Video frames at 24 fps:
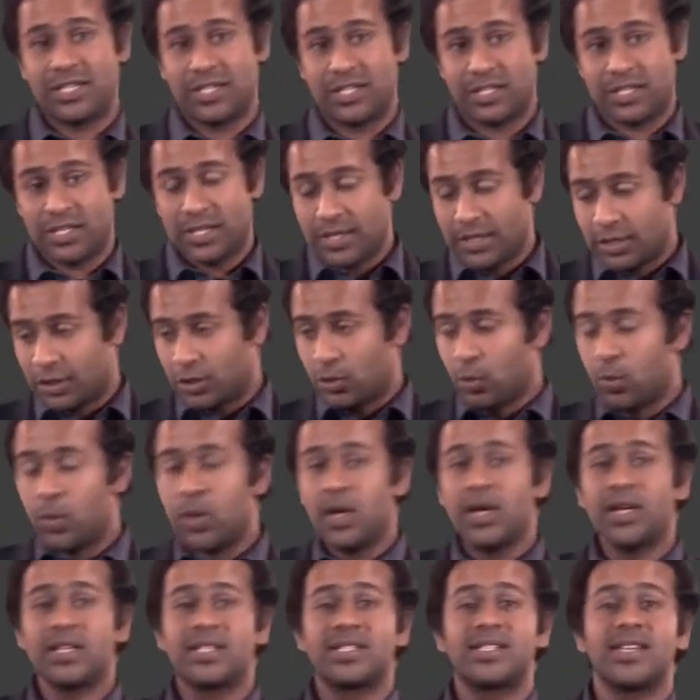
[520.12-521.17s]
is
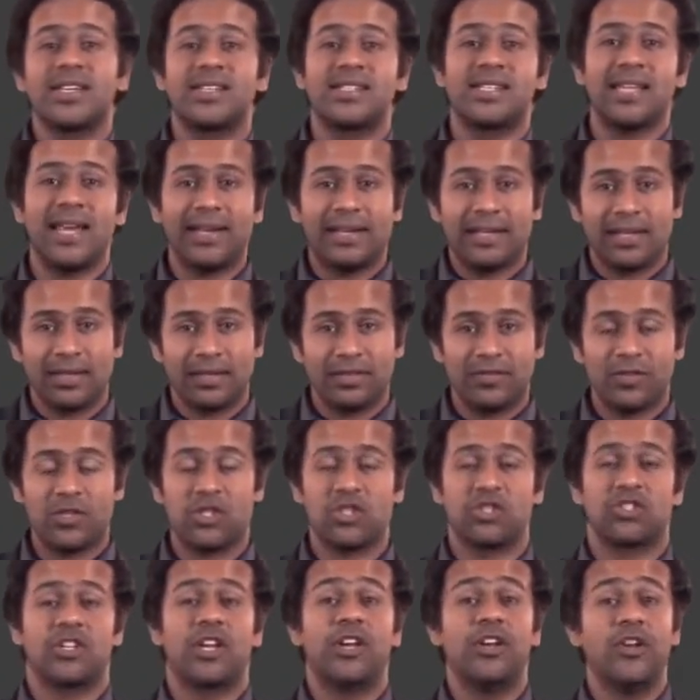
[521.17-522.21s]
towards the center,
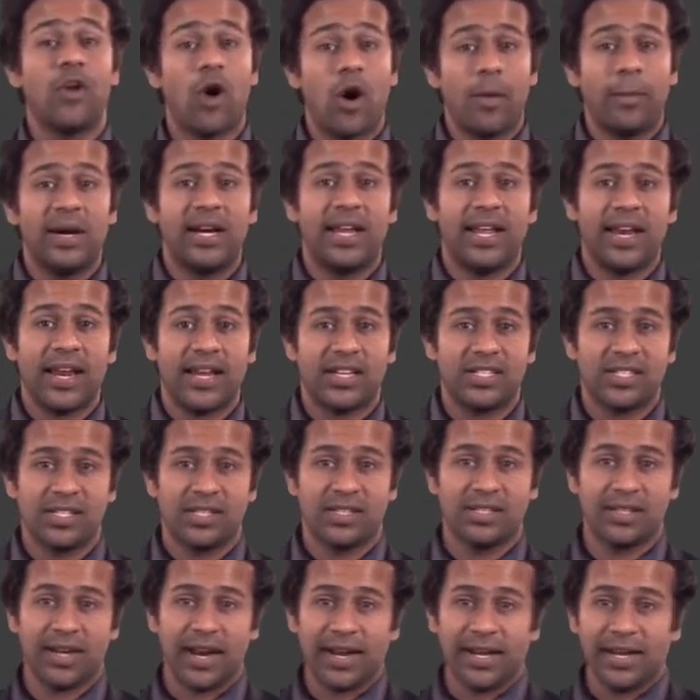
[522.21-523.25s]
which is the normal
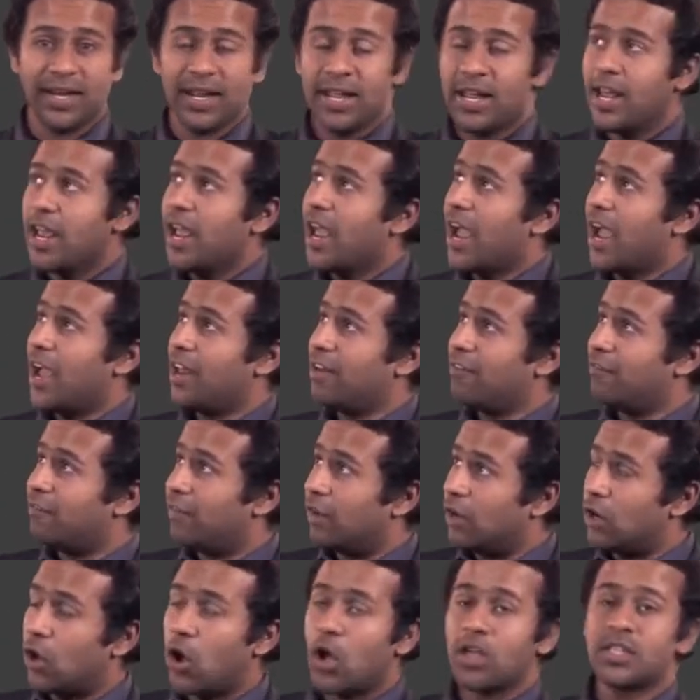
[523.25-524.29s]
direction, right? And
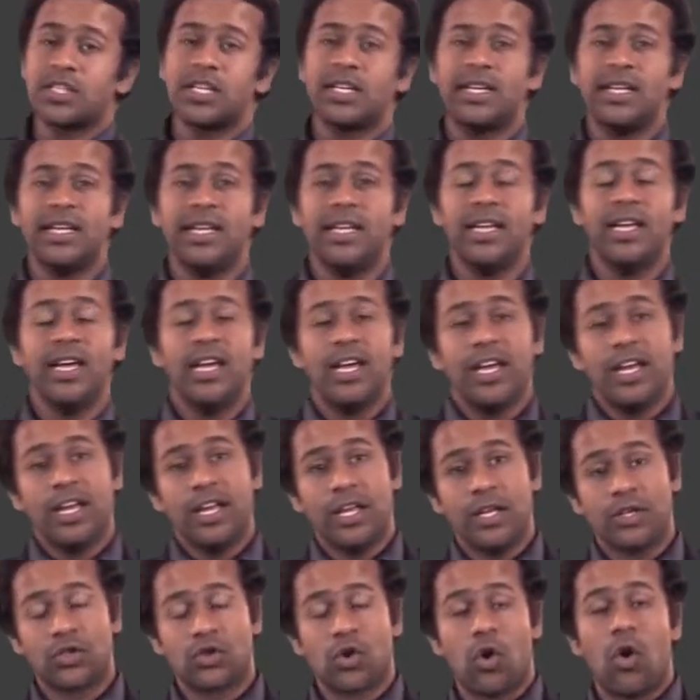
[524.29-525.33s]
velocity
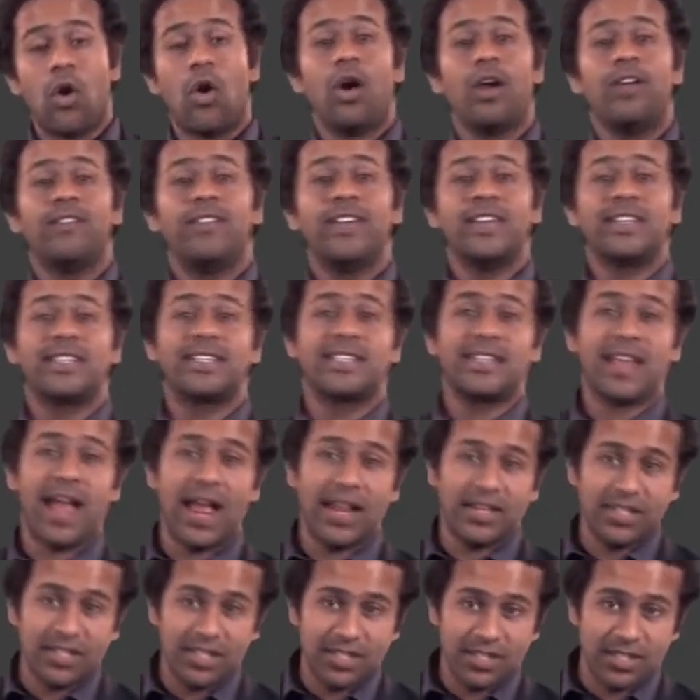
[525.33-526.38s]
is always
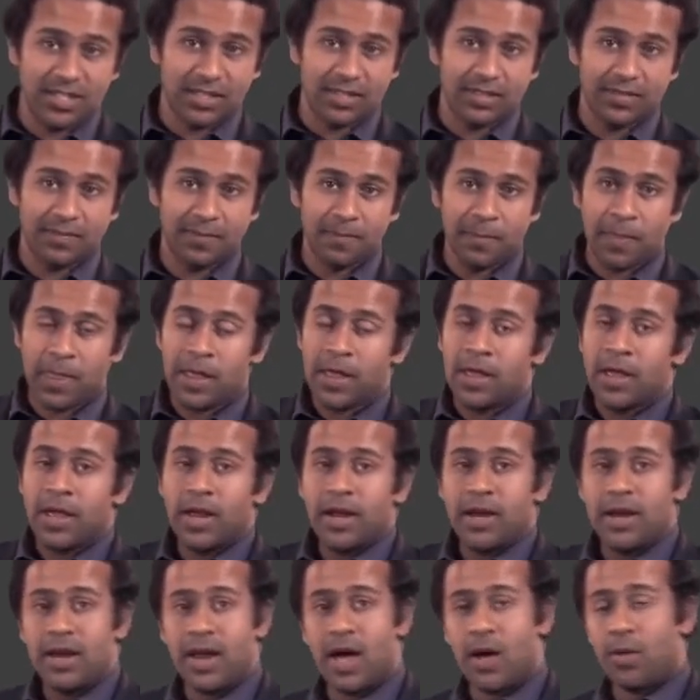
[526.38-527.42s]
tangential.
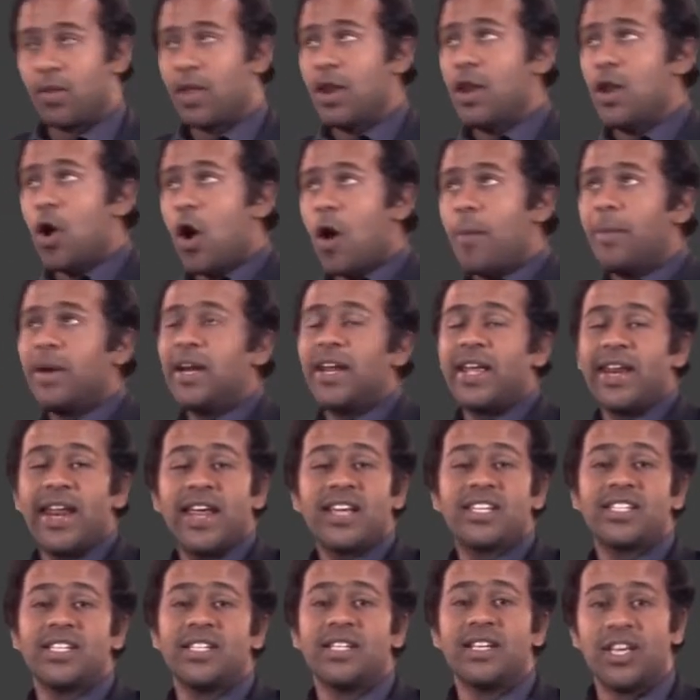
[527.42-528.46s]
Now, the normal
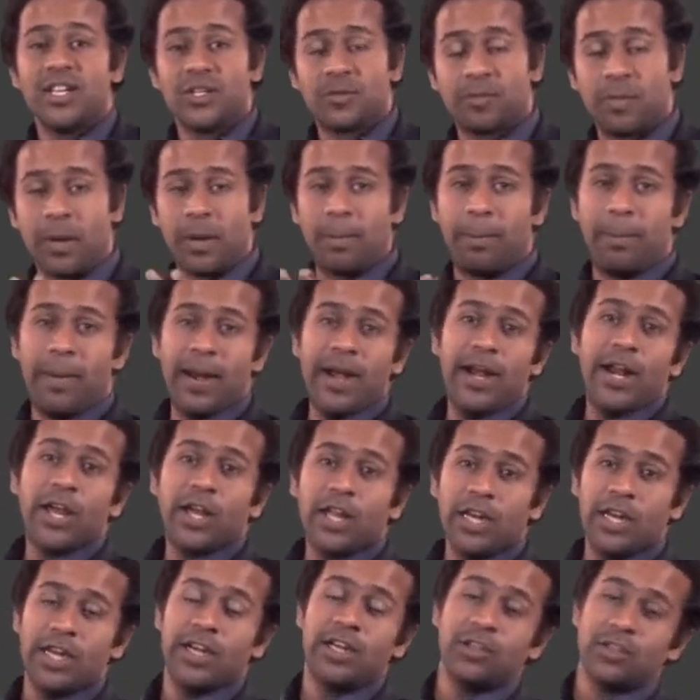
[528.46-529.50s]
direction is
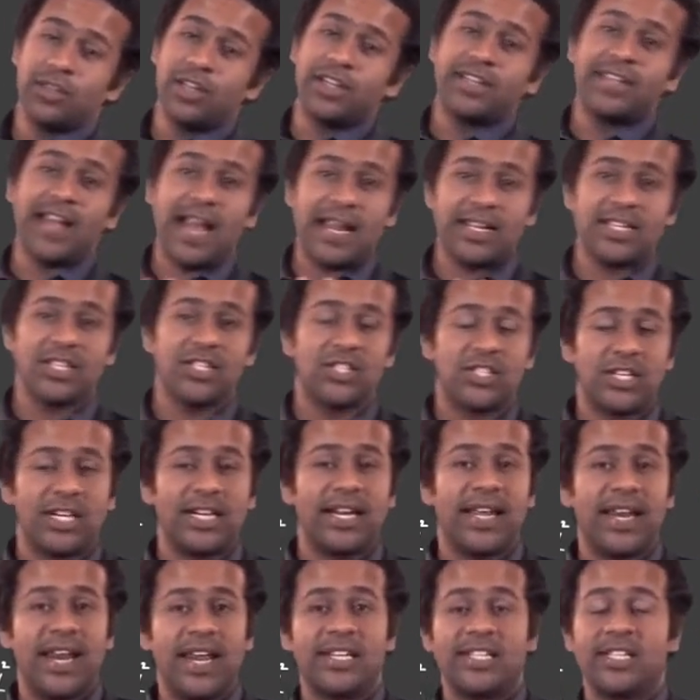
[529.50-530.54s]
perpendicular to the
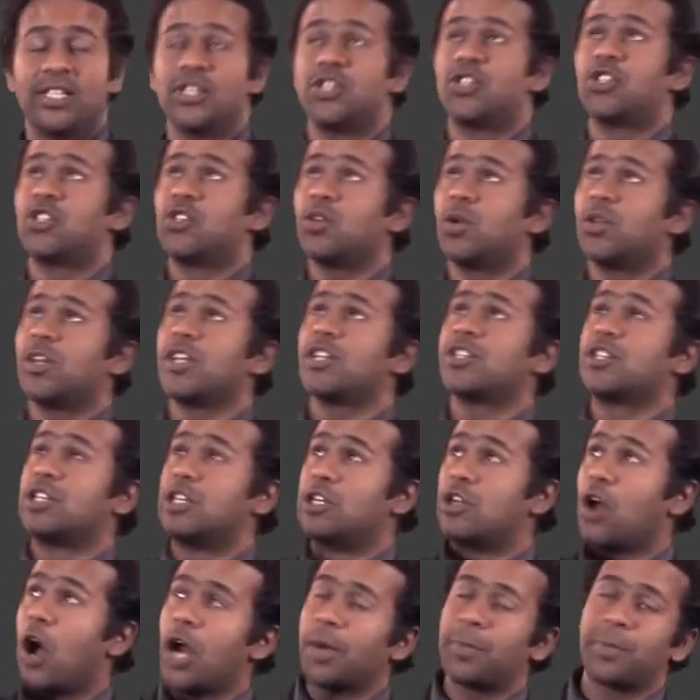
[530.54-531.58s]
tangential direction, so this
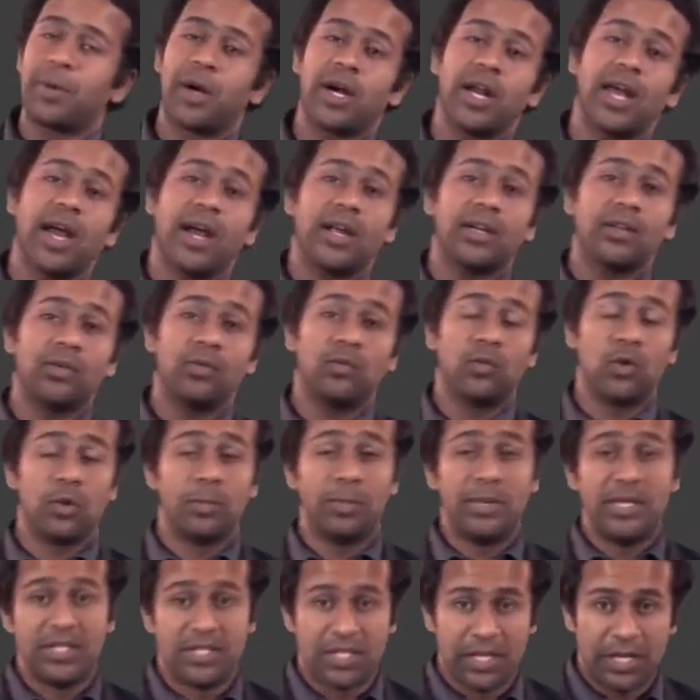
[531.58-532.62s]
dot product
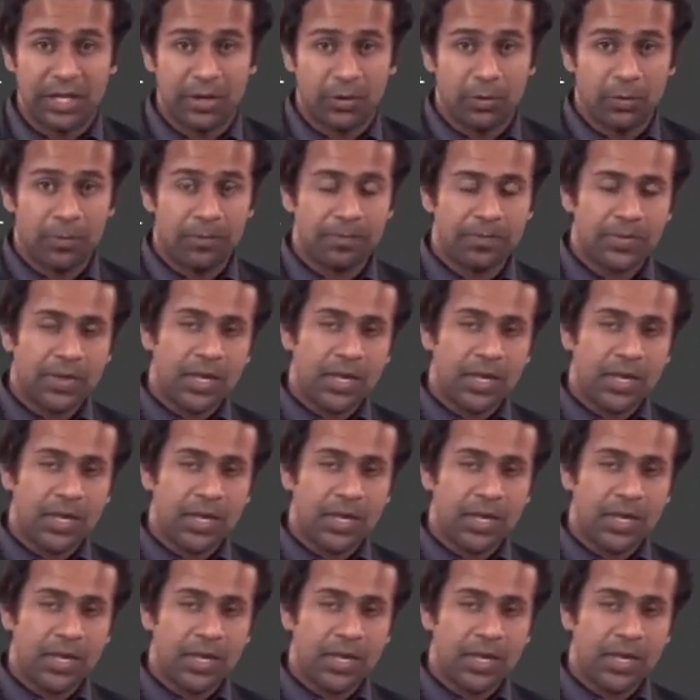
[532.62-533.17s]
would be 0,